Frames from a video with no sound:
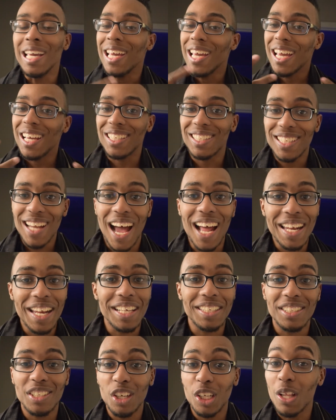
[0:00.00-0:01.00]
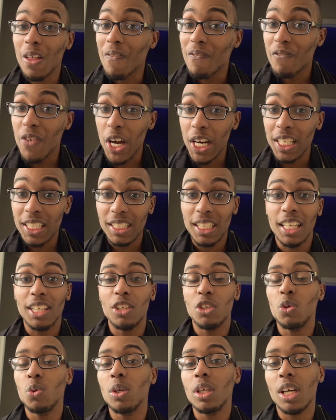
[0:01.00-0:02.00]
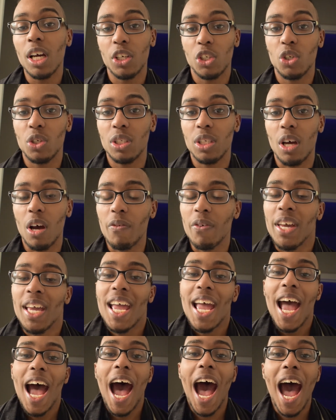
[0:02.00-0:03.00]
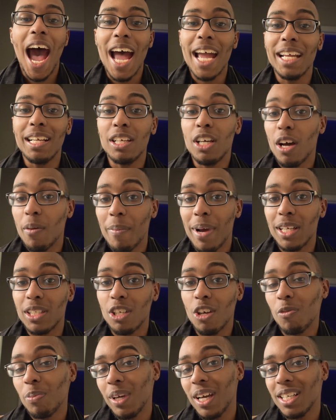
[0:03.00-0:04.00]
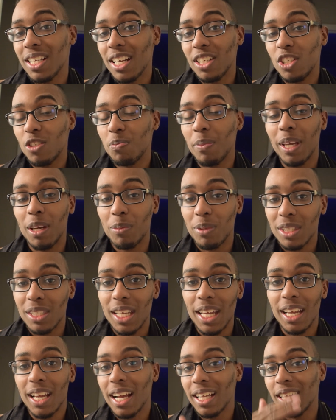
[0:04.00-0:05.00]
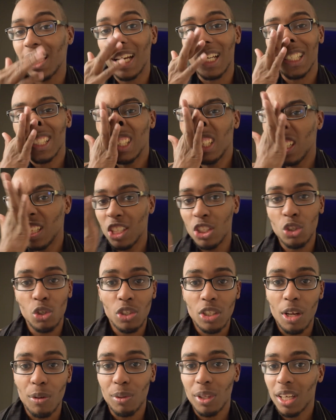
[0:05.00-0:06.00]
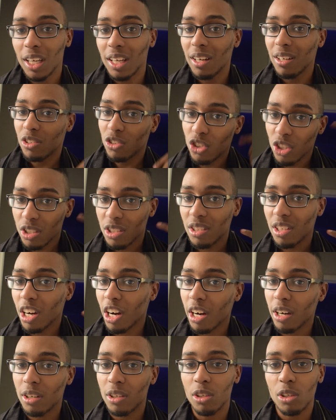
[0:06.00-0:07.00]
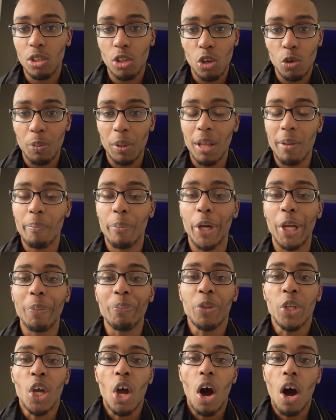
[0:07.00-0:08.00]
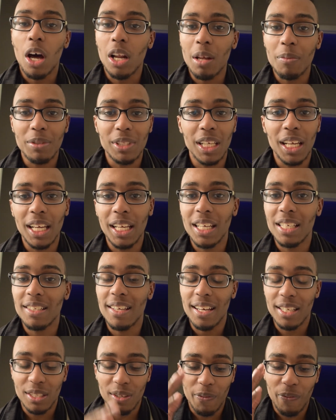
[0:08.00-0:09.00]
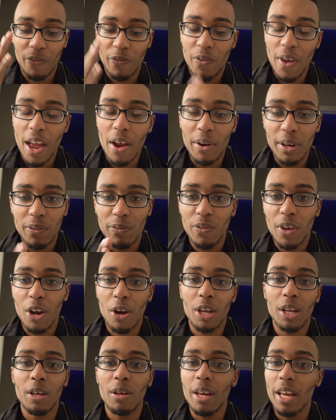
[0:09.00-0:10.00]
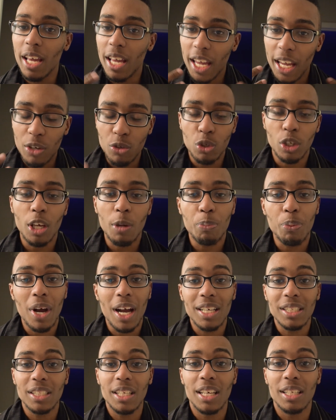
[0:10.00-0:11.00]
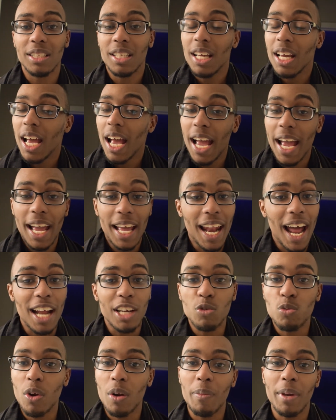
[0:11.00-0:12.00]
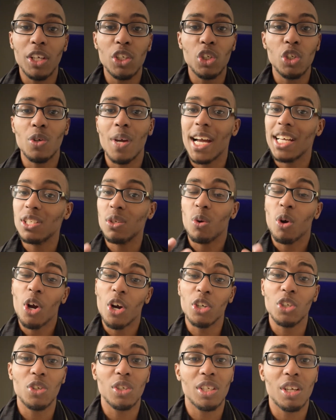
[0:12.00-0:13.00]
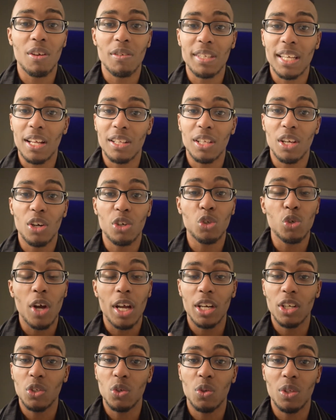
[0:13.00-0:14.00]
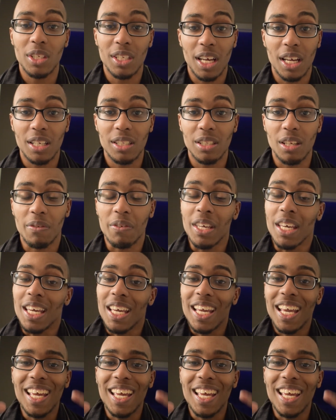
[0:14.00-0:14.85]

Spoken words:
It's not necessarily the funnest thing to do to cut yourself. I cut myself because I just made a mistake. I think I sneezed or something and it just a little bit, but all I'm saying is that it's a very, very intricate process, and I just want to make sure you guys don't hurt yourselves out there trying to do this kind of stuff.